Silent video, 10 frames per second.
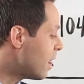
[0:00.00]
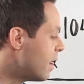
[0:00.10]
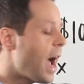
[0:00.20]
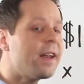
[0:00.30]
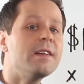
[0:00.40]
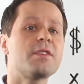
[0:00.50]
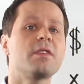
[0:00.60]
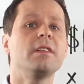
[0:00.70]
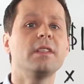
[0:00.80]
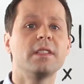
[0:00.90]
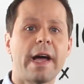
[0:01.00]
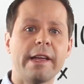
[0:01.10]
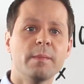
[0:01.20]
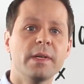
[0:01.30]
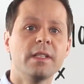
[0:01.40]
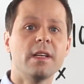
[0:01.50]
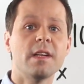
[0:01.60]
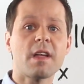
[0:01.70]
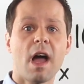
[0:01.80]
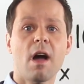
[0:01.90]
That additional entitlement
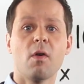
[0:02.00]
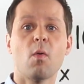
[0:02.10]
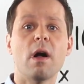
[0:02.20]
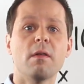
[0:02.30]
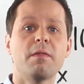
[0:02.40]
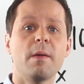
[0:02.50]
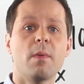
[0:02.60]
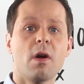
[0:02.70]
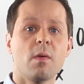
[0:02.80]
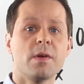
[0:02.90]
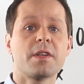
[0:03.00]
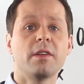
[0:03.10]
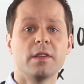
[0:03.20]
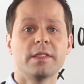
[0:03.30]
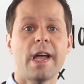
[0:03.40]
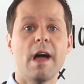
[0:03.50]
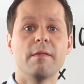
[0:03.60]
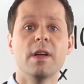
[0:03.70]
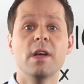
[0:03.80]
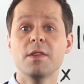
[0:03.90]
is how qualified borrowers can look to have